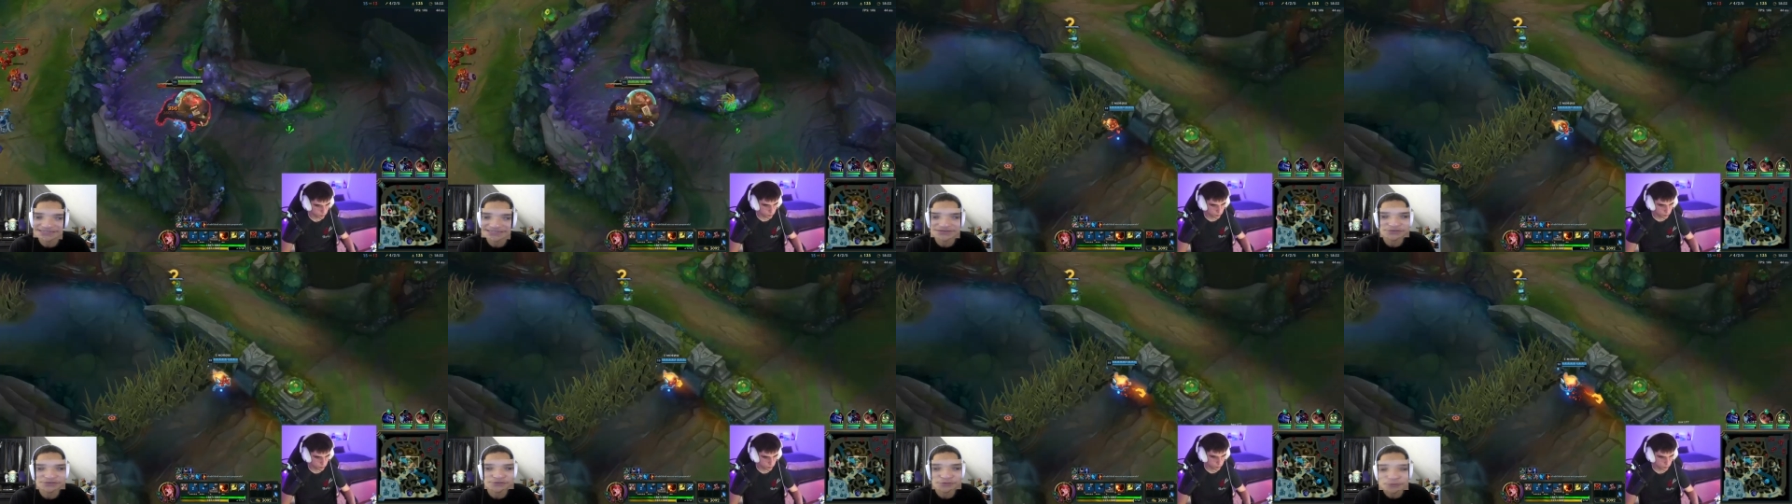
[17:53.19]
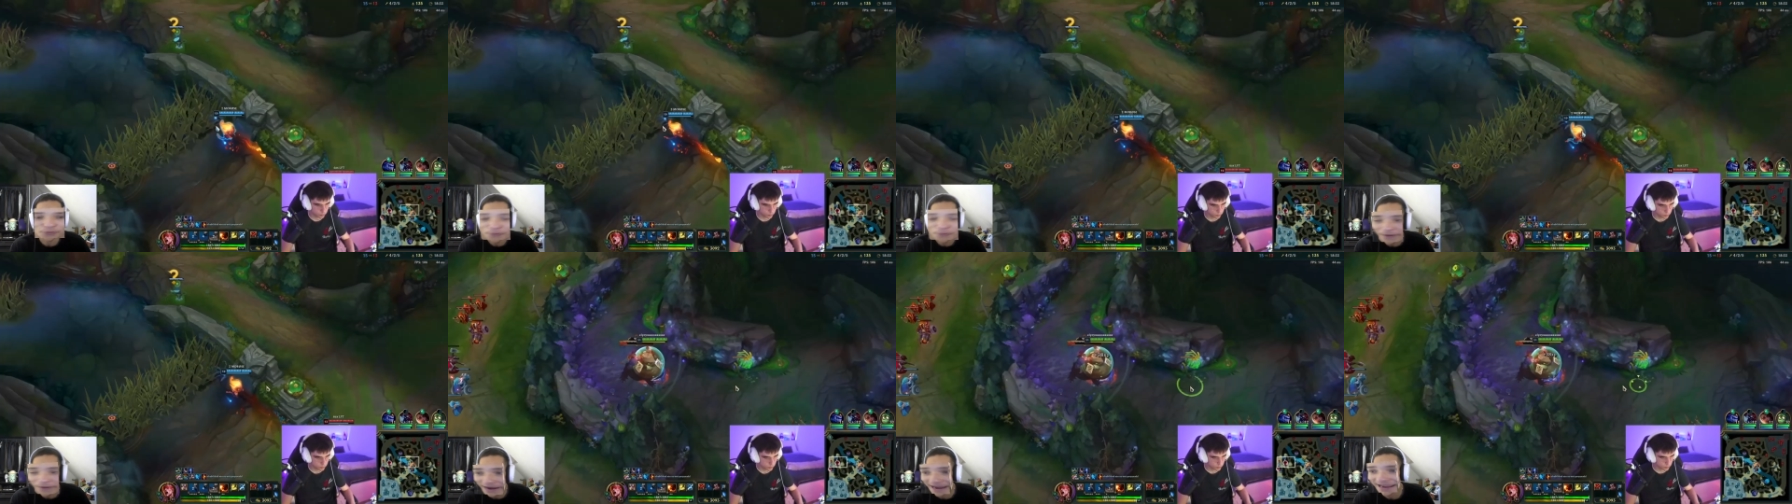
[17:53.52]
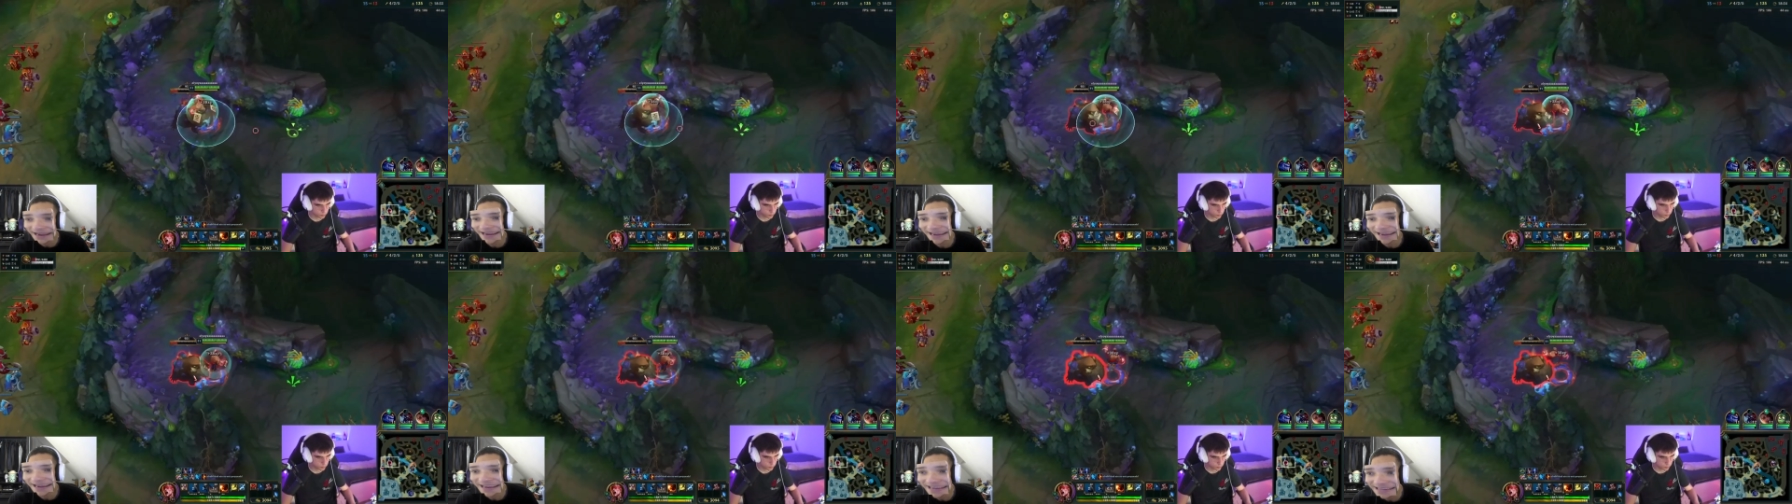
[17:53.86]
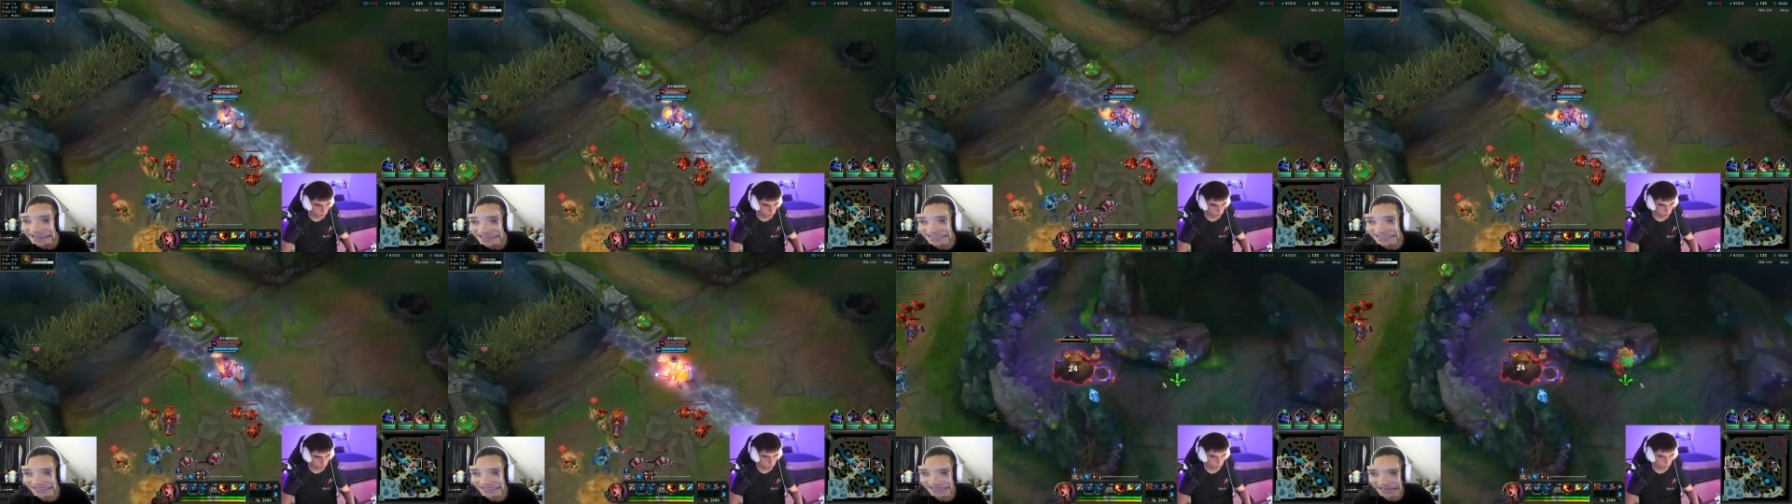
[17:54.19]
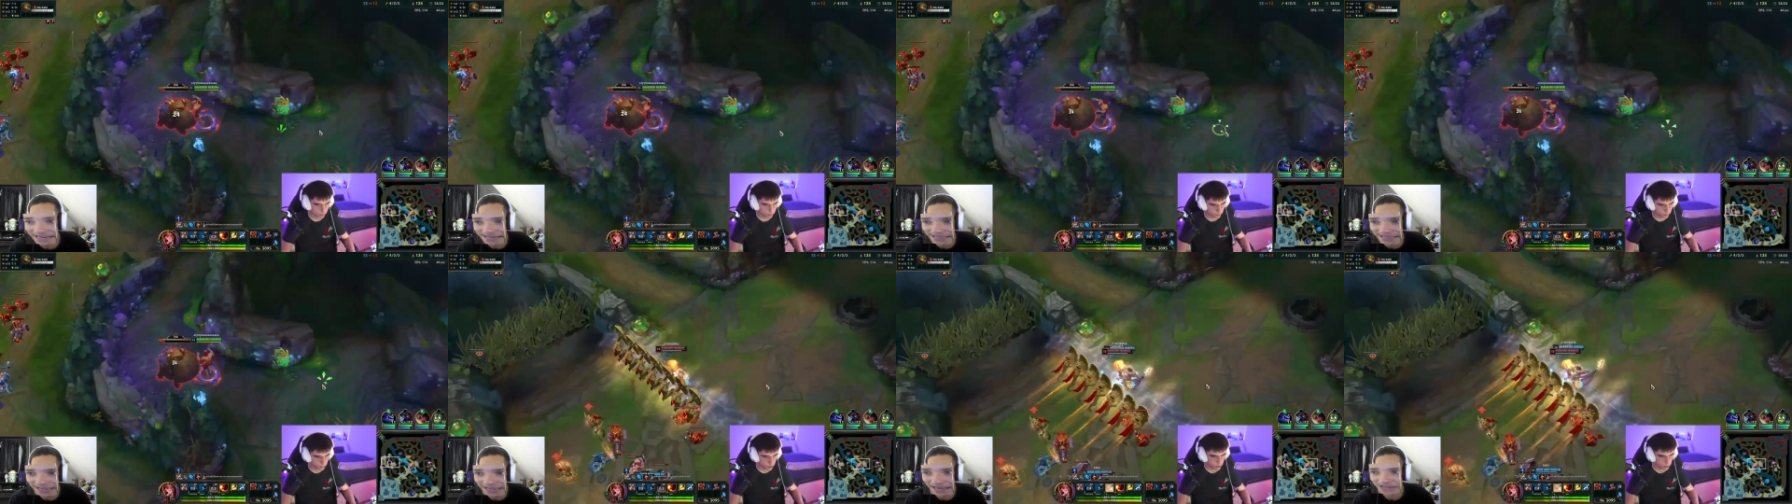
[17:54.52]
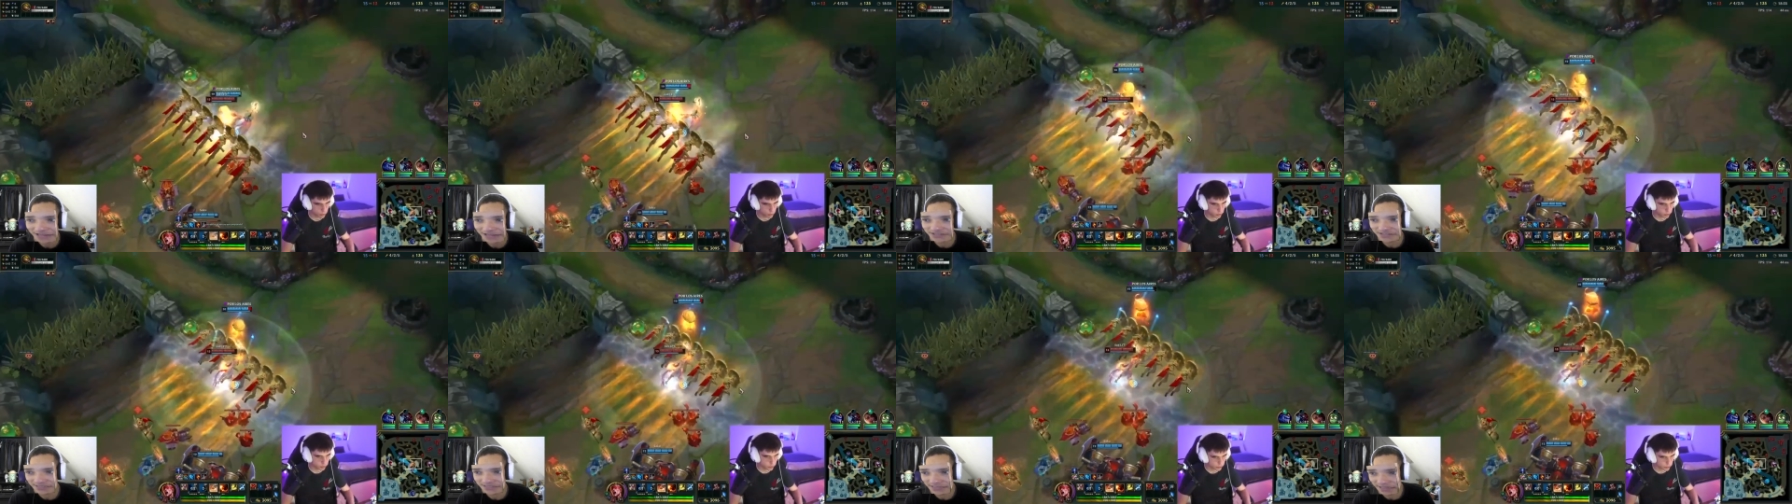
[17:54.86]
crazy
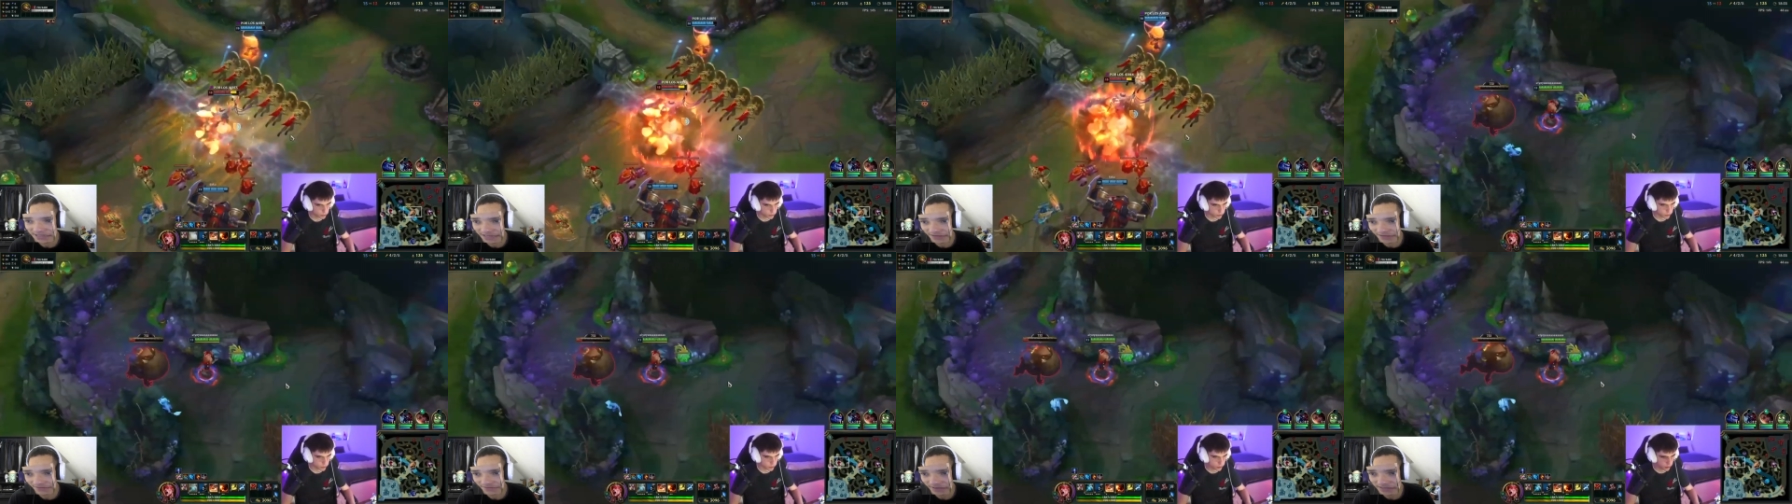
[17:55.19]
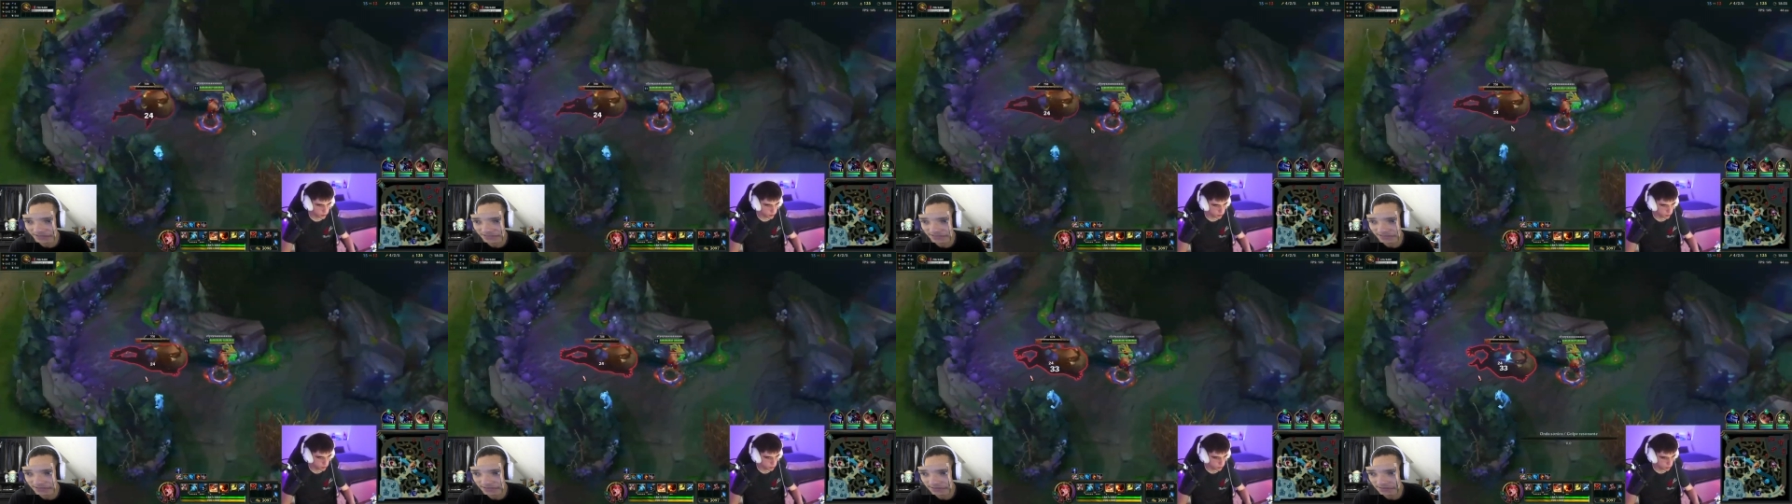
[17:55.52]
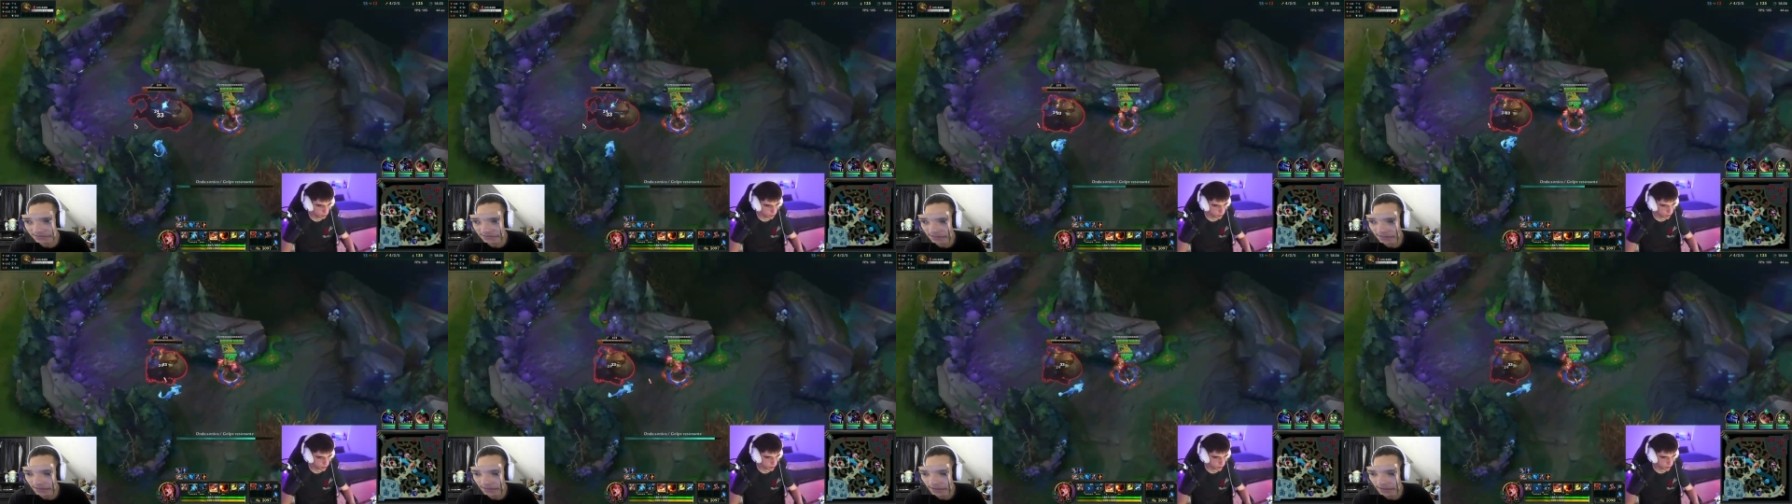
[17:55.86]
dedication to League of Legends.